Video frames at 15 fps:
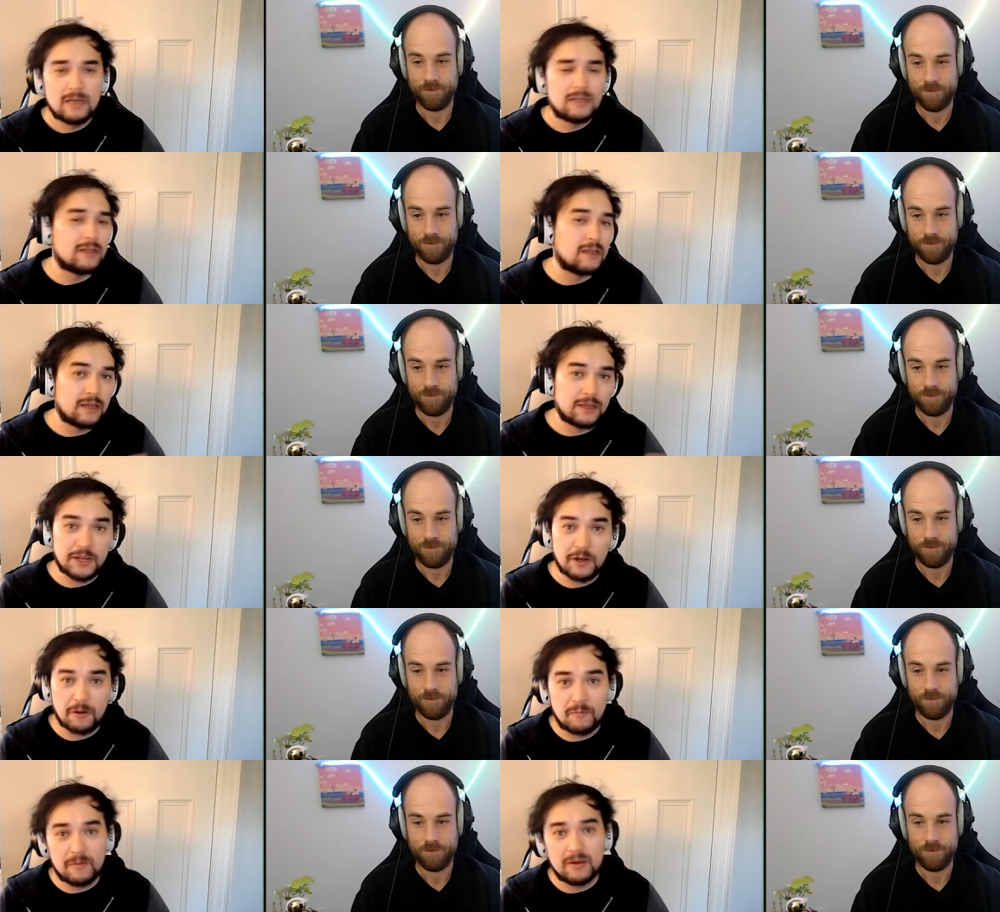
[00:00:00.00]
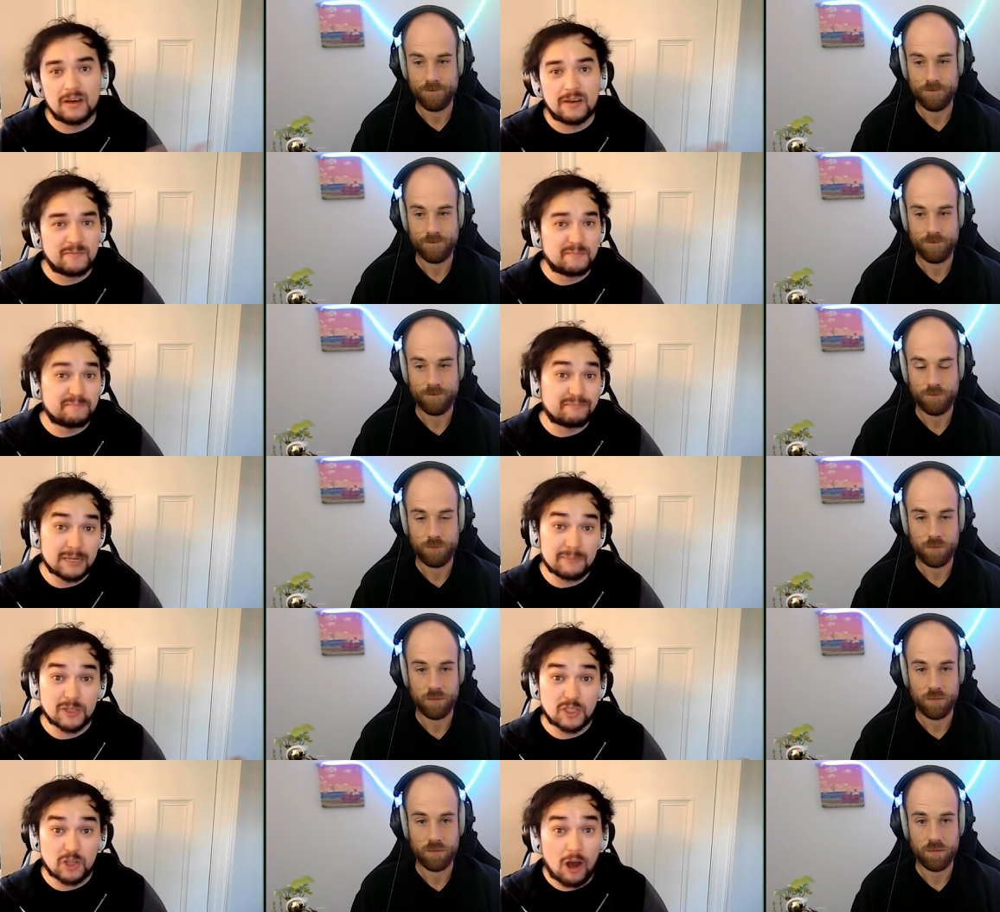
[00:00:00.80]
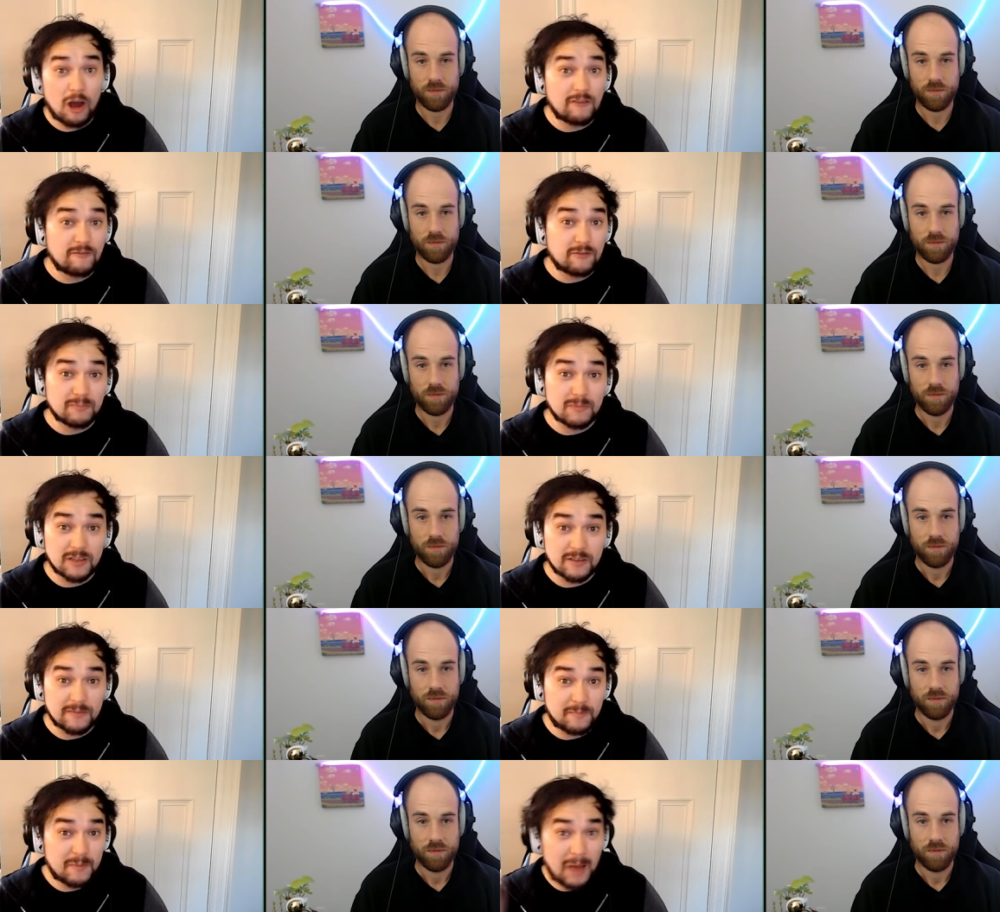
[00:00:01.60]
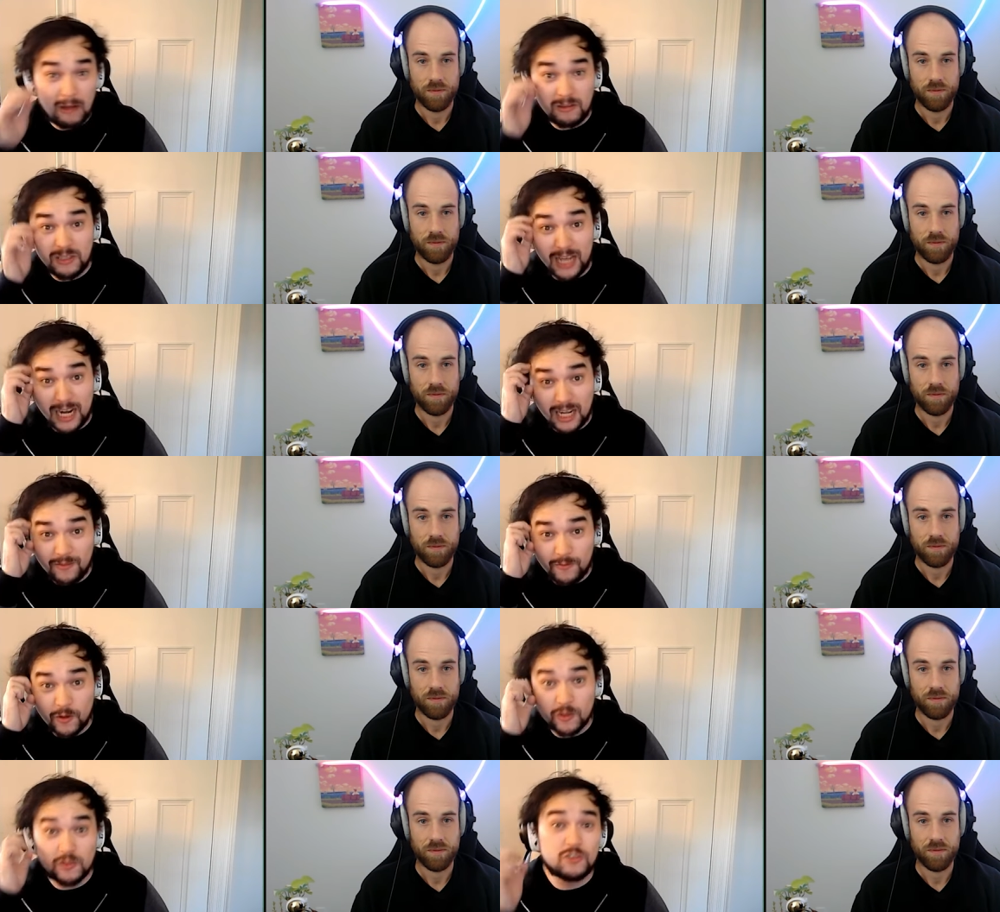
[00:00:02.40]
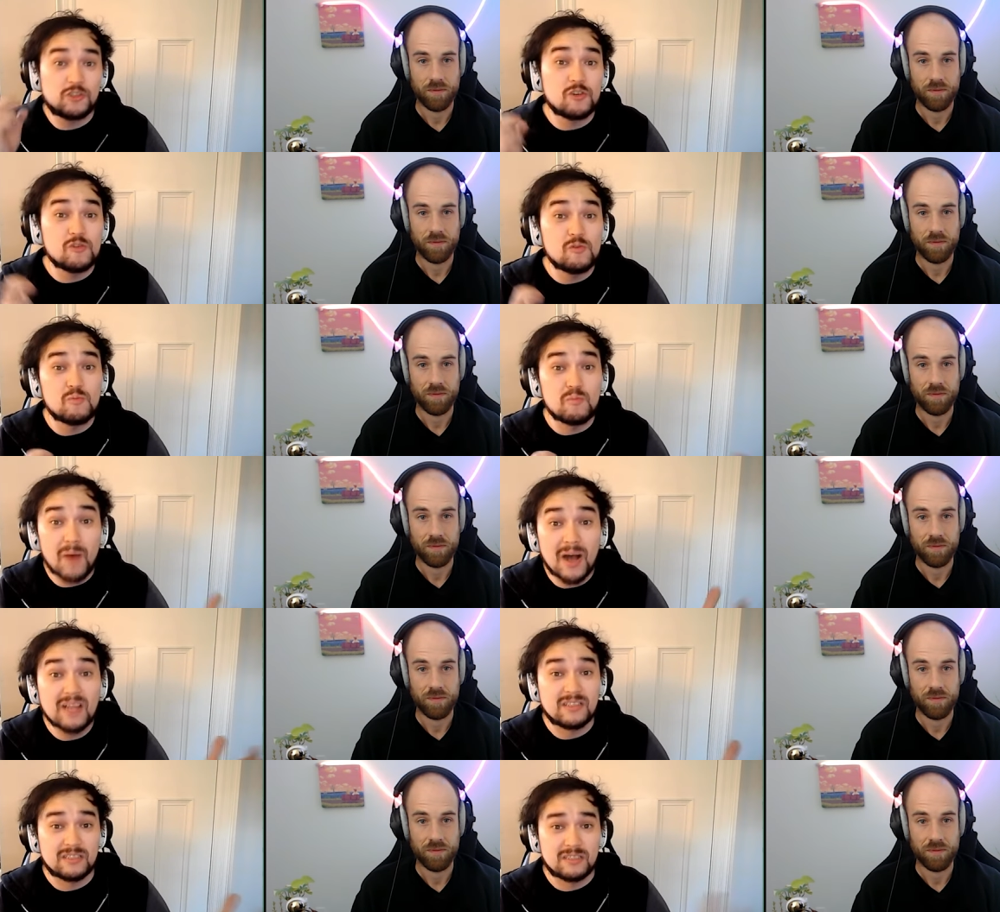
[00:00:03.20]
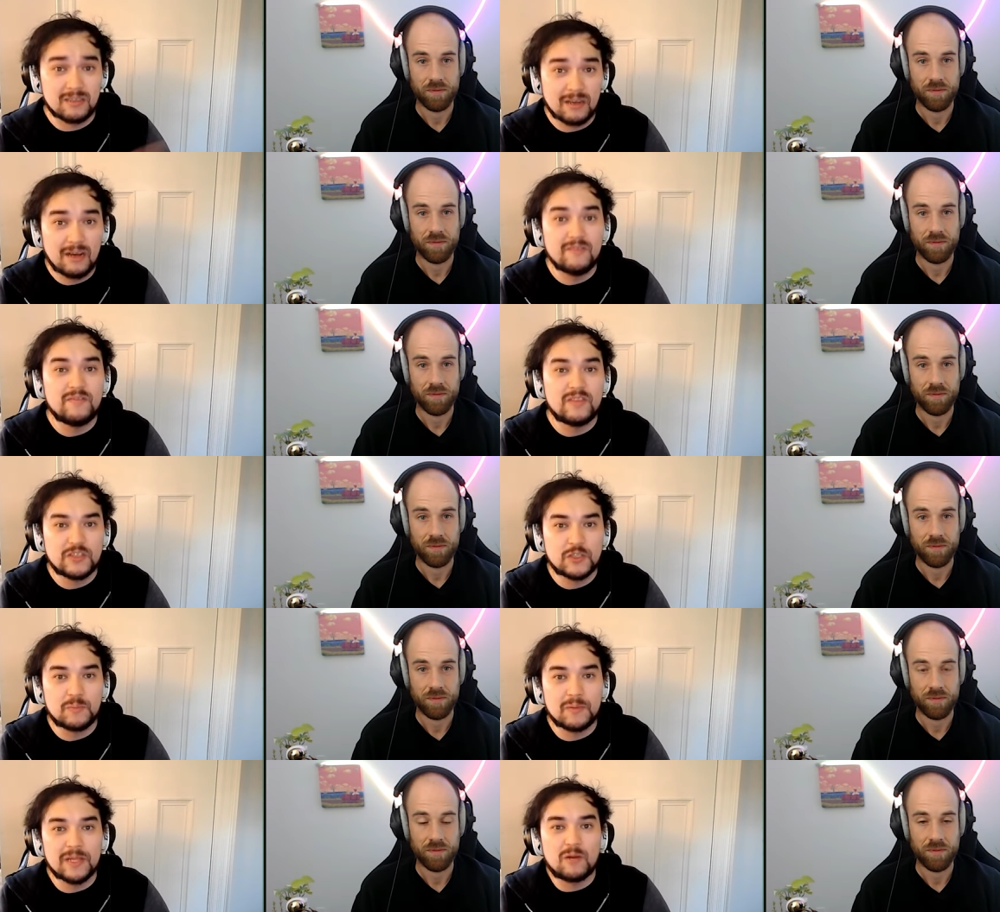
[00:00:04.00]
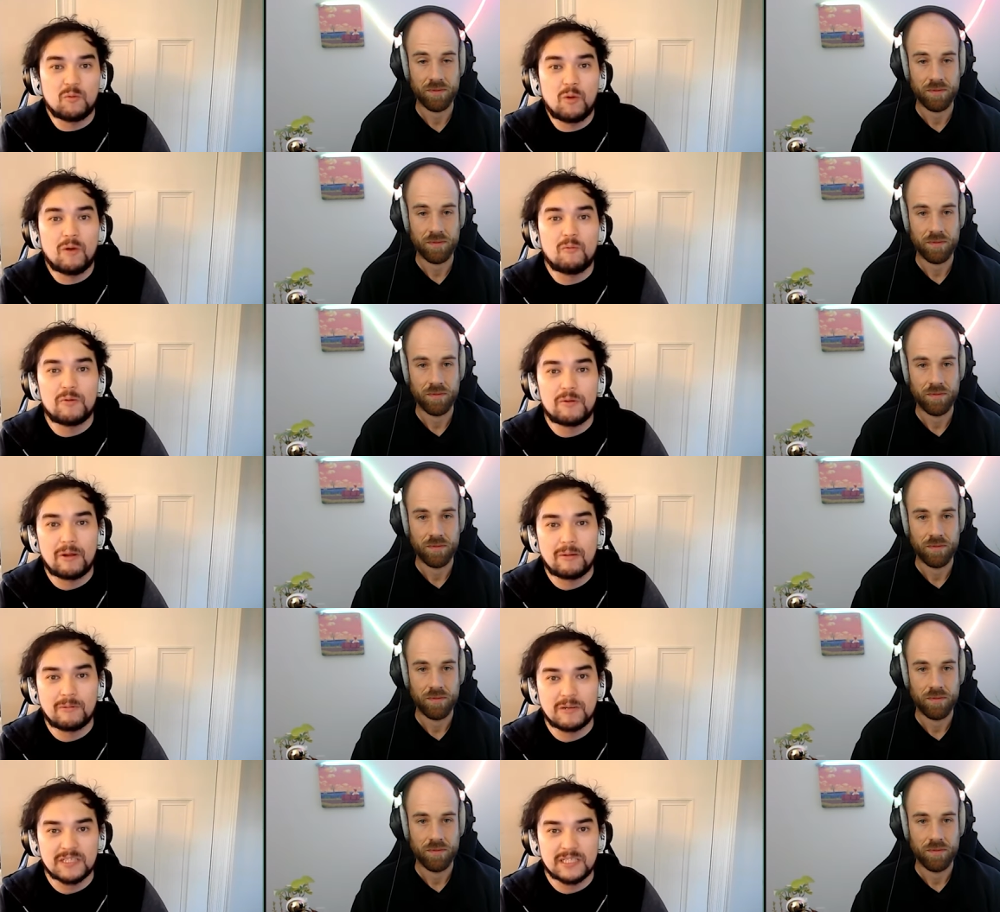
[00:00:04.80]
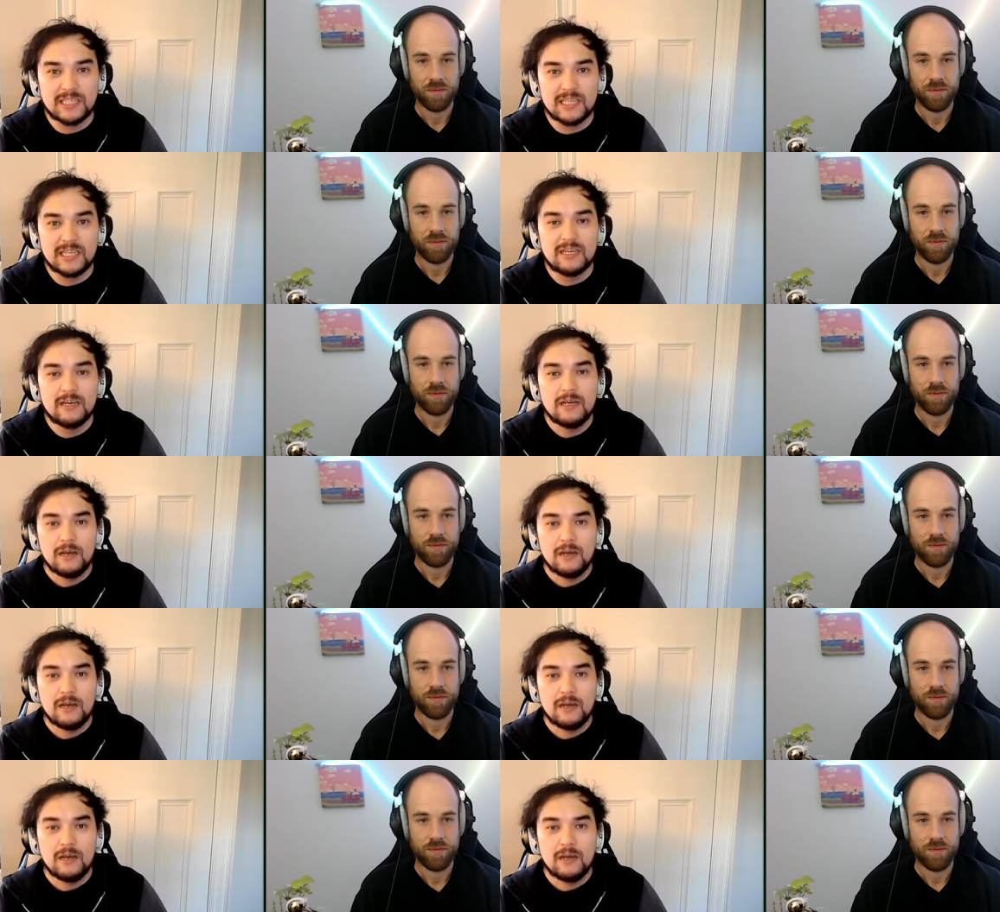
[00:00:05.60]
Speaker 1: uh, you know, uh, pretty much on from the outside of the first two months of the split, what we were able to see